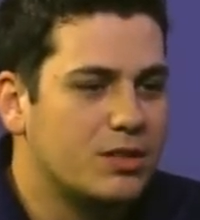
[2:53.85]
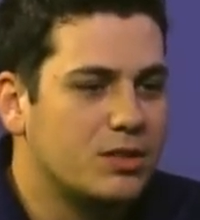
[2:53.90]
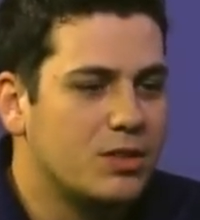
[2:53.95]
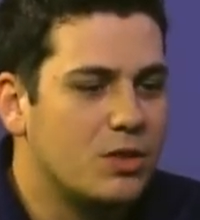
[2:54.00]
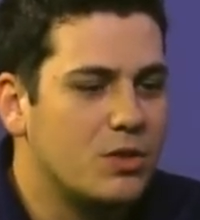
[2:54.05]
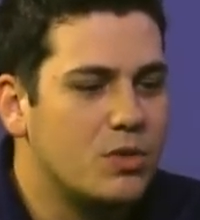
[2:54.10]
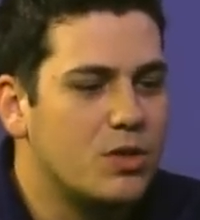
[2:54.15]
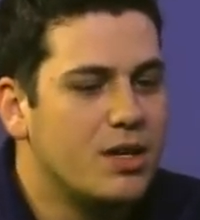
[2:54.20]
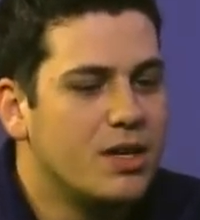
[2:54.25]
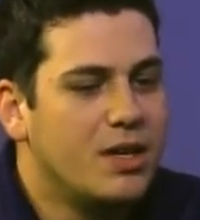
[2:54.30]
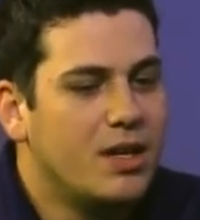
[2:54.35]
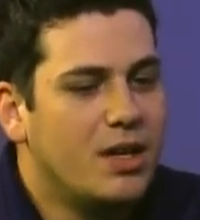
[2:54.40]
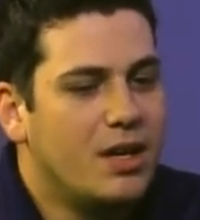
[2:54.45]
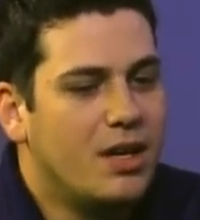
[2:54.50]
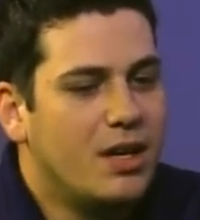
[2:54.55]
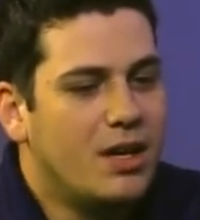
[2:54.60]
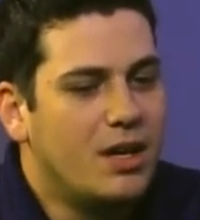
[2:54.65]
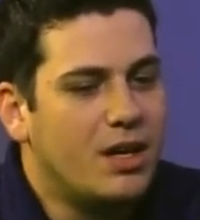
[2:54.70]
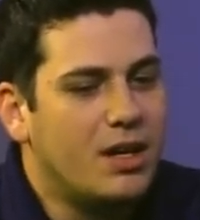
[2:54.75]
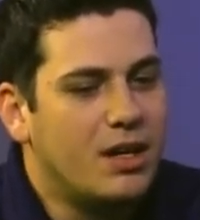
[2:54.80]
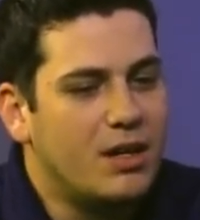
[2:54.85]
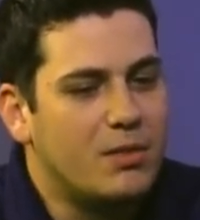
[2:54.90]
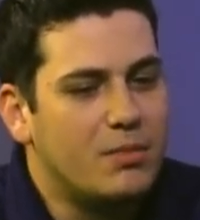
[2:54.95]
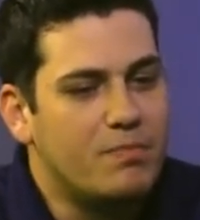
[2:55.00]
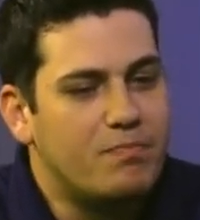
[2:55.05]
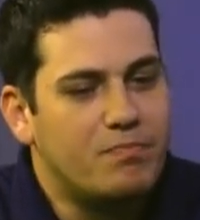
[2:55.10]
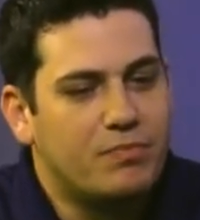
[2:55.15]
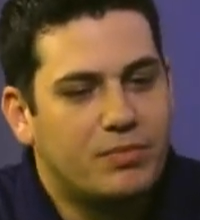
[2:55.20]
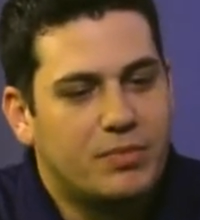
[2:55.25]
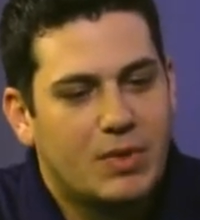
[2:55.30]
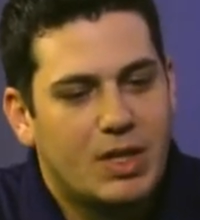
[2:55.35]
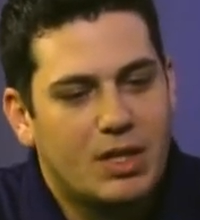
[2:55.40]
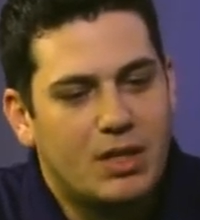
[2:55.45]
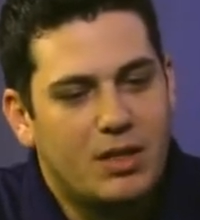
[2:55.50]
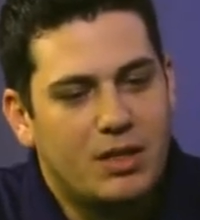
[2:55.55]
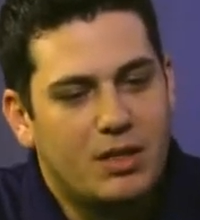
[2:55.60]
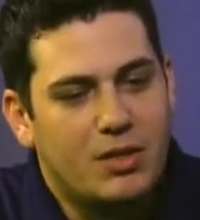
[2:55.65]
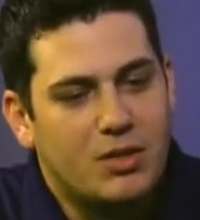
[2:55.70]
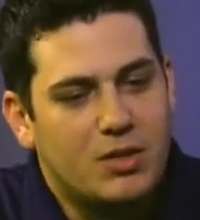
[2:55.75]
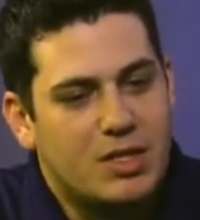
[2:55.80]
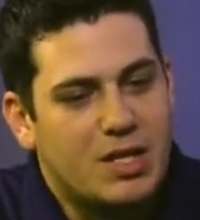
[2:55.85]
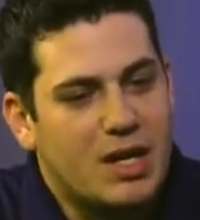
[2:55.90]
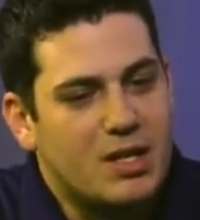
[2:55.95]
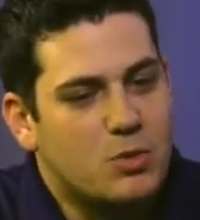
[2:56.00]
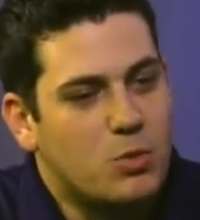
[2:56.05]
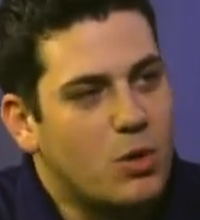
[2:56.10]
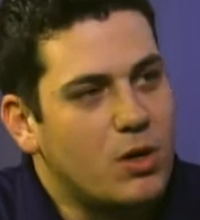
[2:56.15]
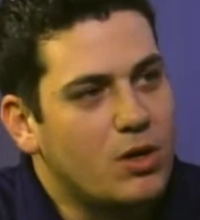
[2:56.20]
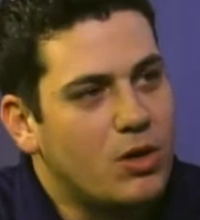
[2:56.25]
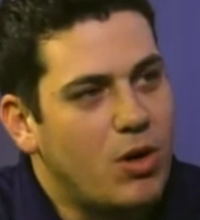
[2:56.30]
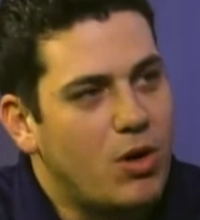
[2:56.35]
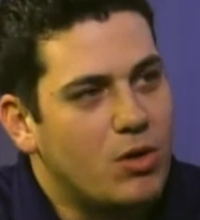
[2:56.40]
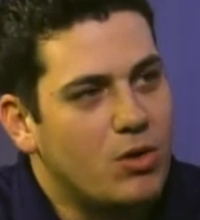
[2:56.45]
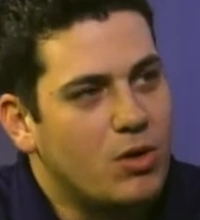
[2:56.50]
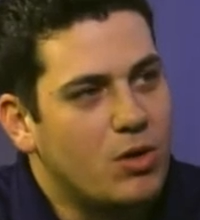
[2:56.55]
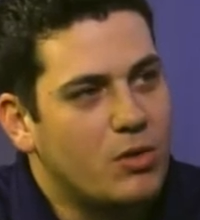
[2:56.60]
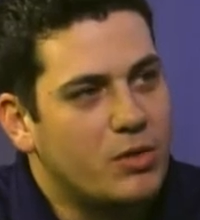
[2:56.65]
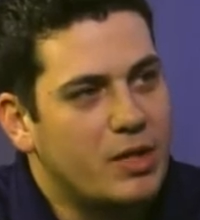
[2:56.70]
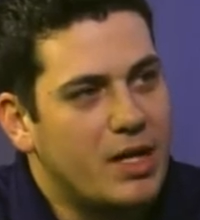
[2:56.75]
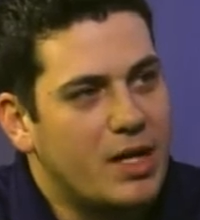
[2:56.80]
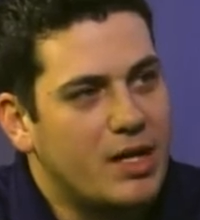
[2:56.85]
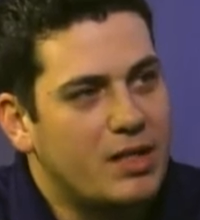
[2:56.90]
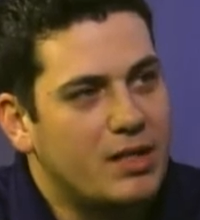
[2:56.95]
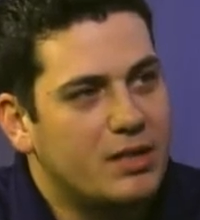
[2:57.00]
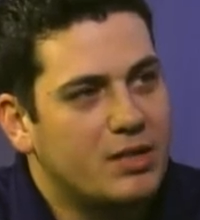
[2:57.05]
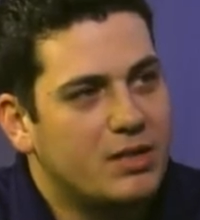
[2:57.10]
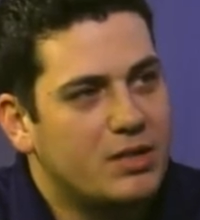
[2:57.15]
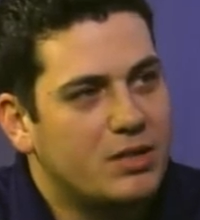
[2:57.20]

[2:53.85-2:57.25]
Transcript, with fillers: So um, you know, these guys work hard all day.